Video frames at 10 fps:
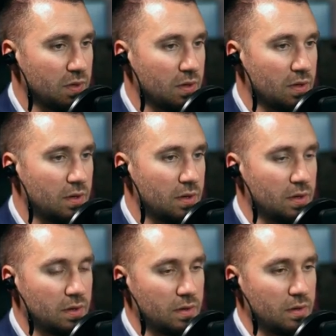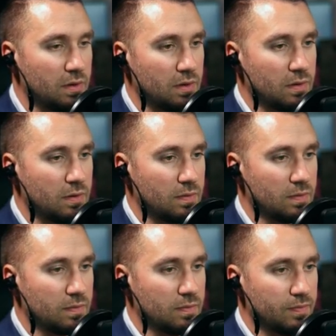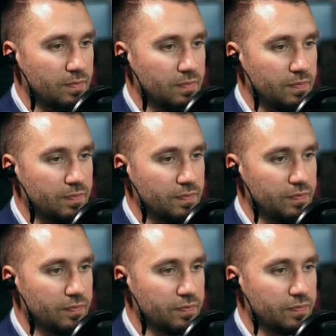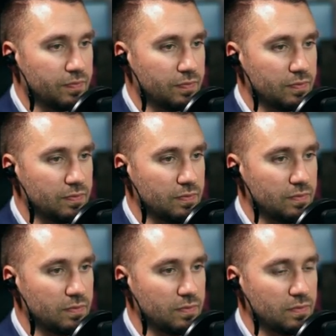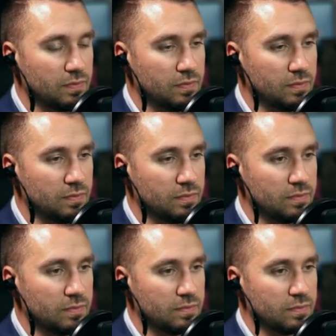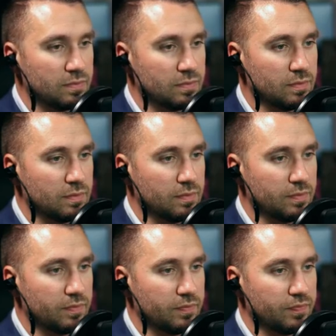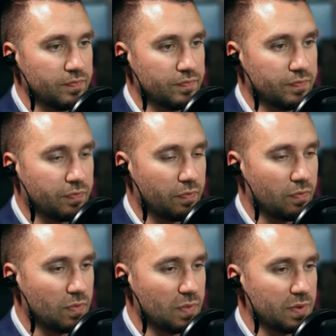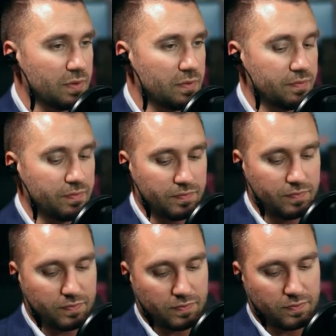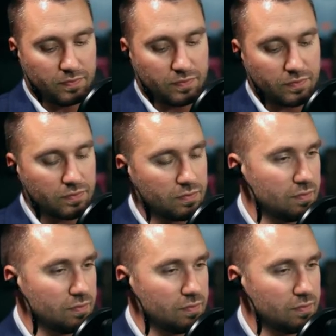No words are spoken by the person on screen.